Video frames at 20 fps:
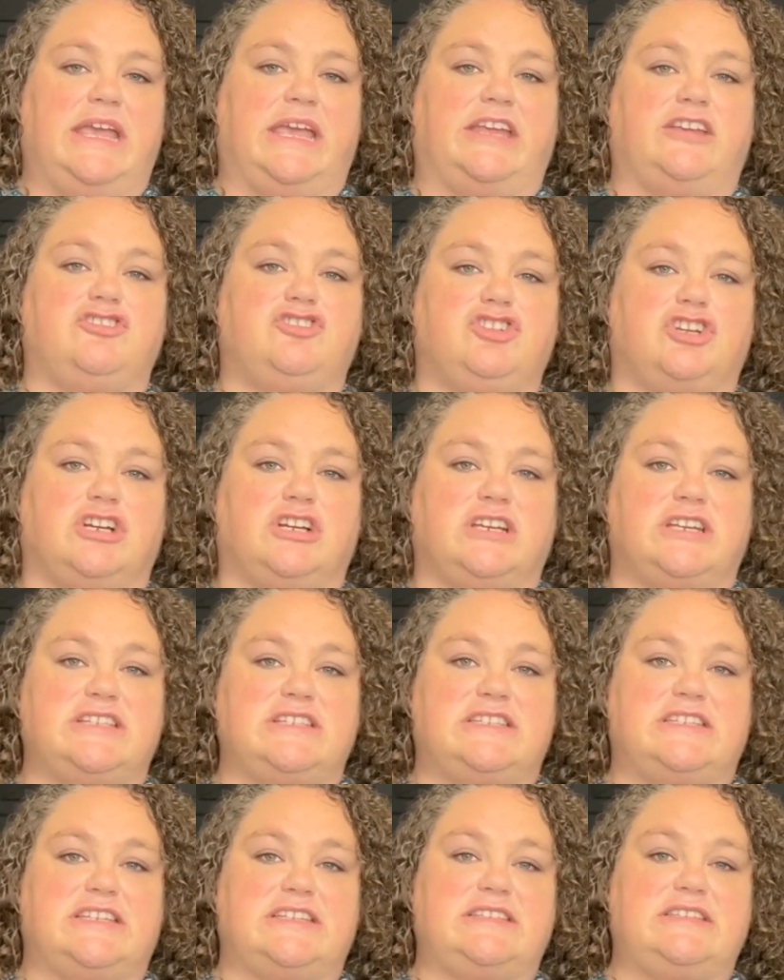Ensure
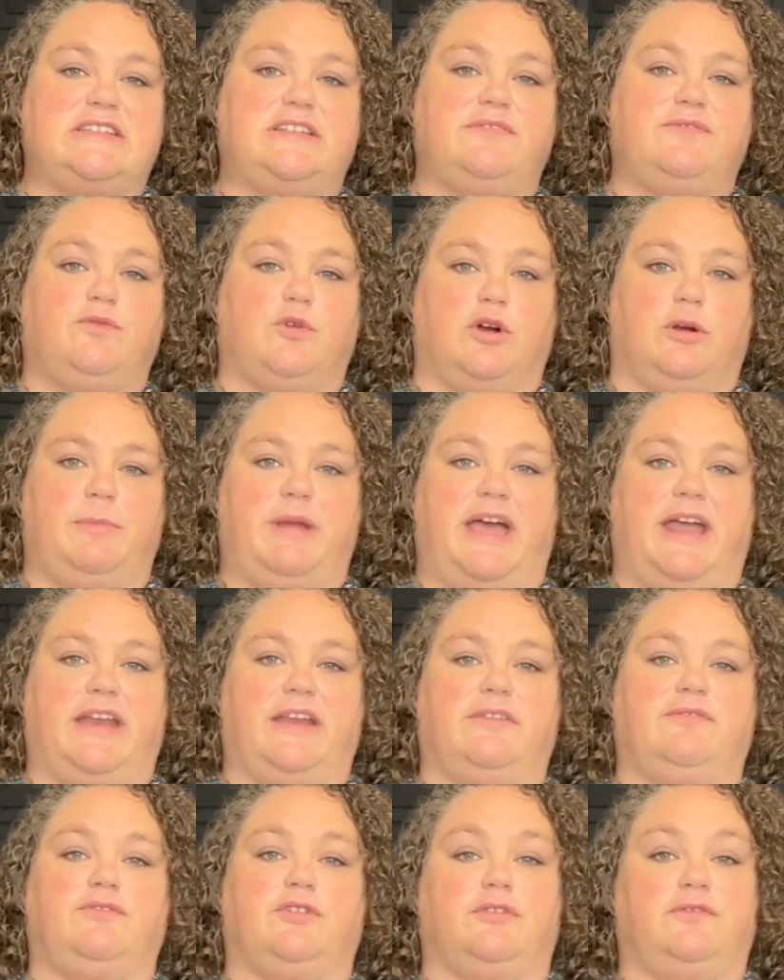consistent
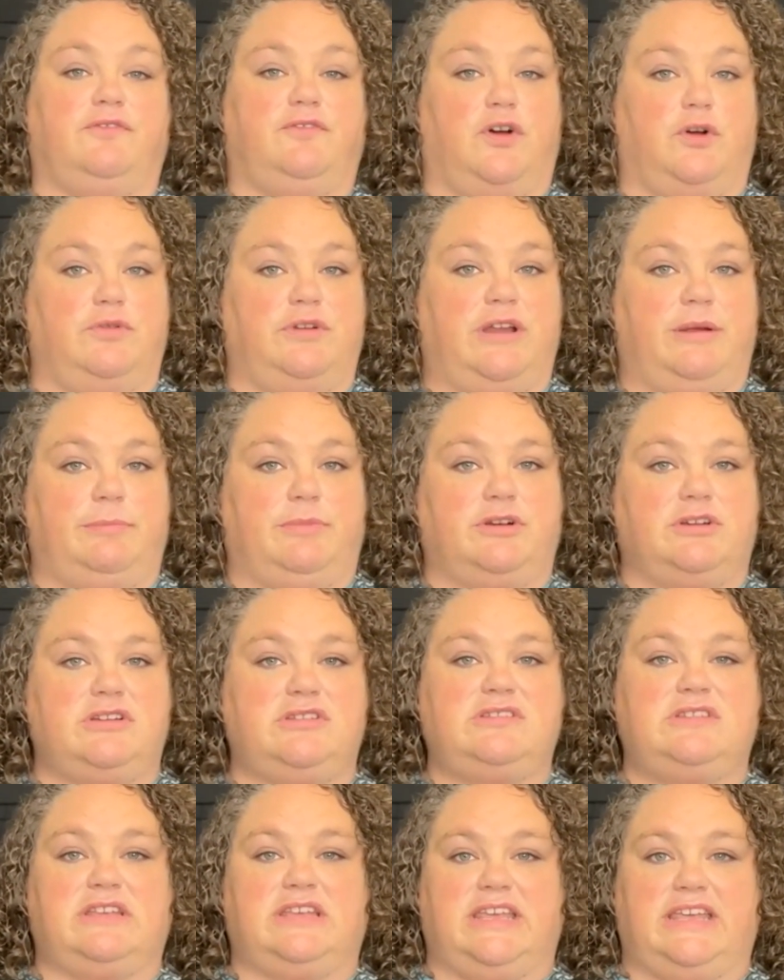formatting for phone
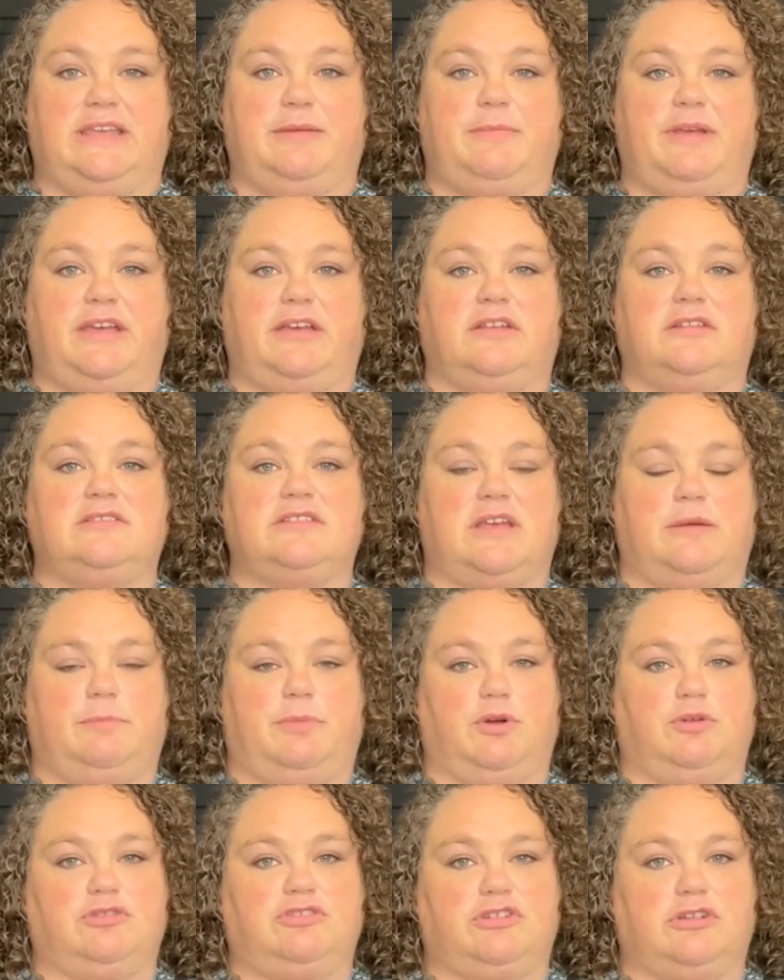numbers, emails, and
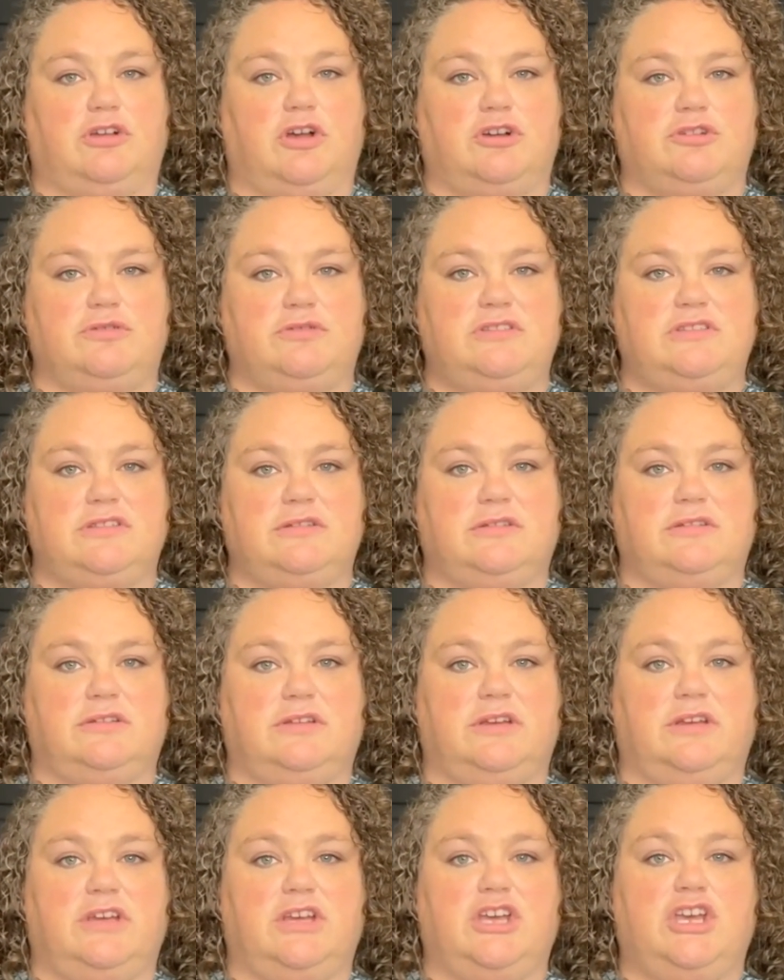postal codes.
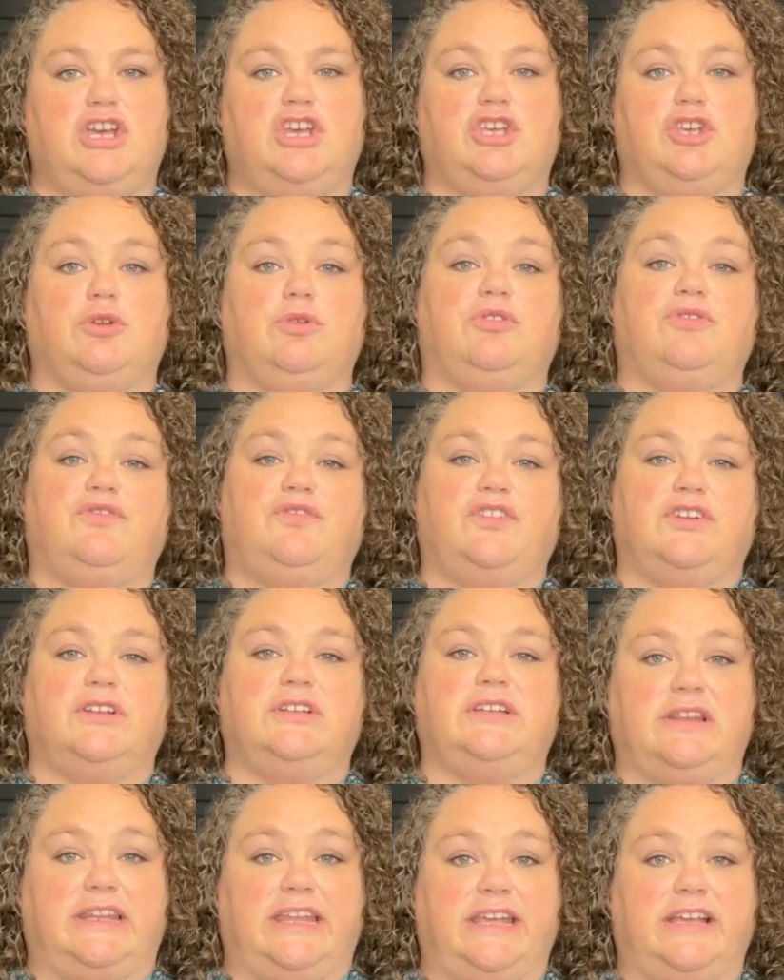Use
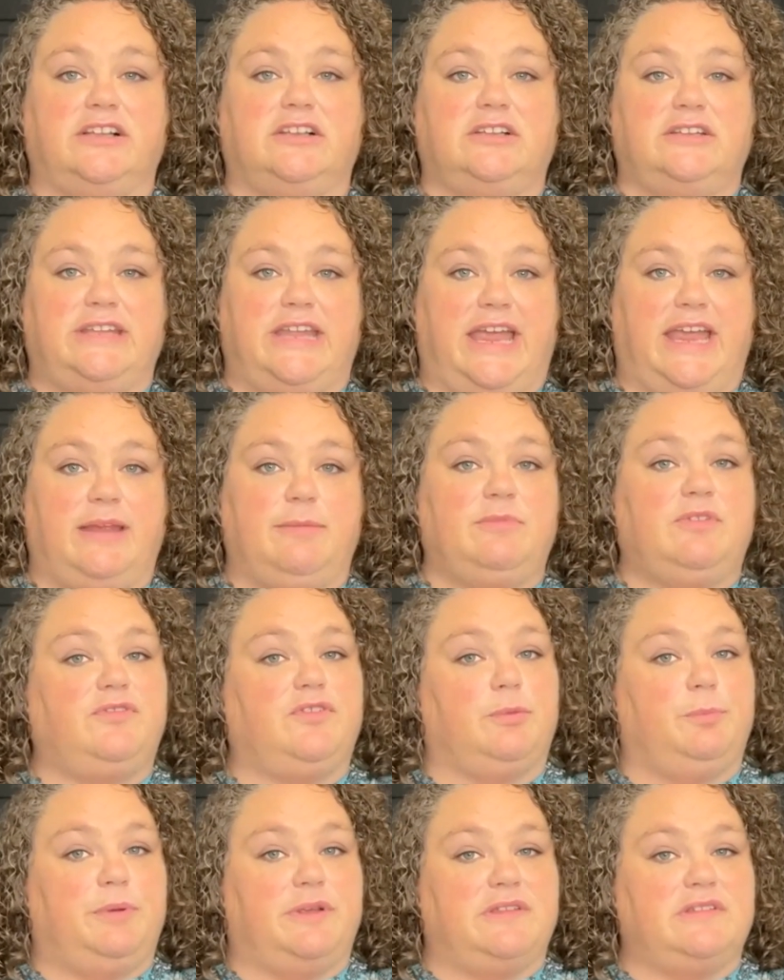full legal names
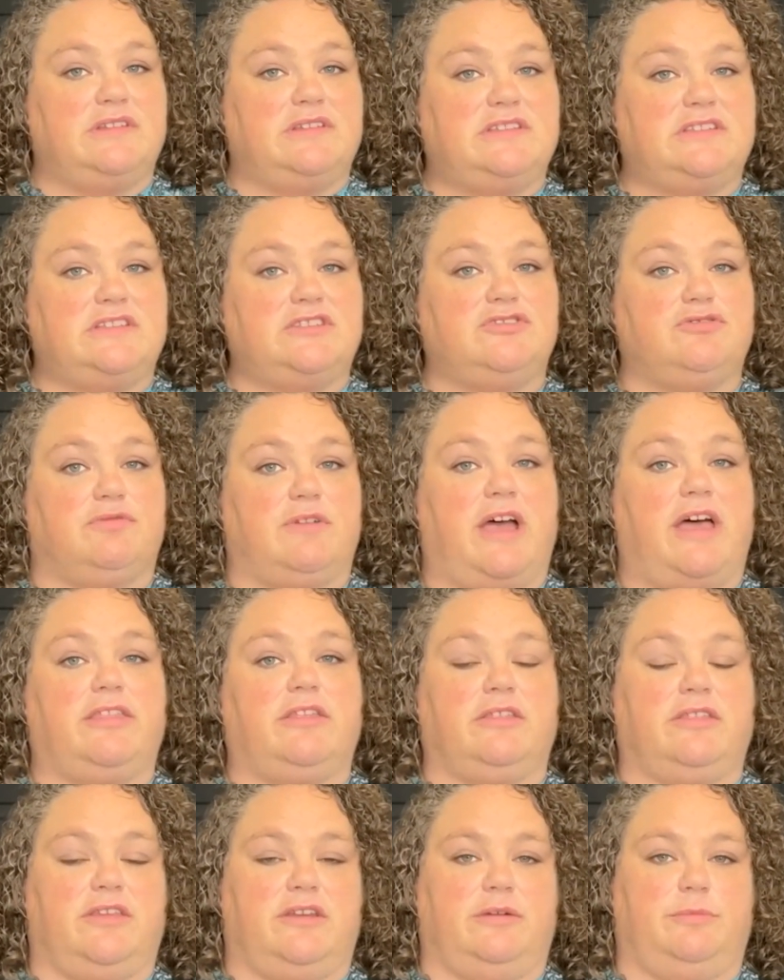for businesses
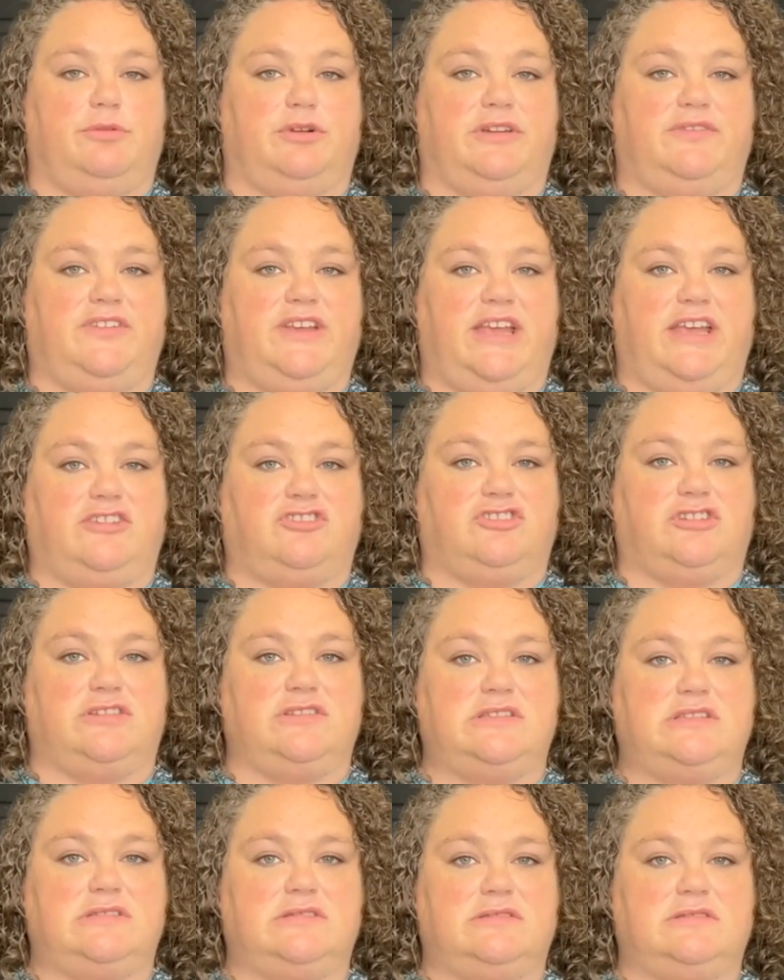rather than
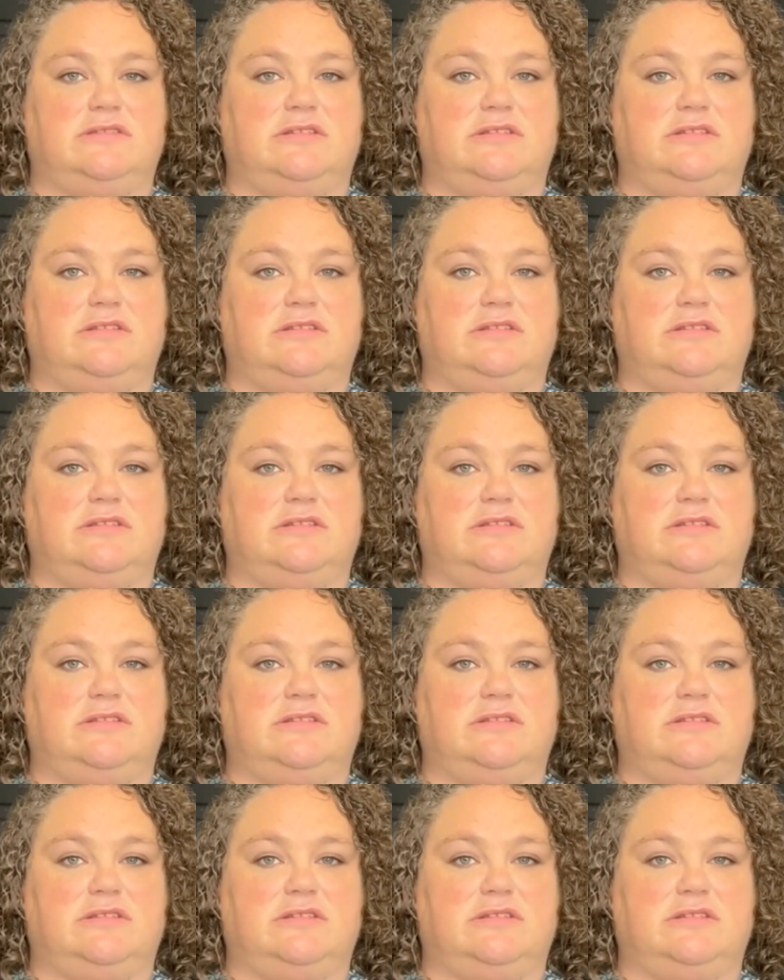abbreviations,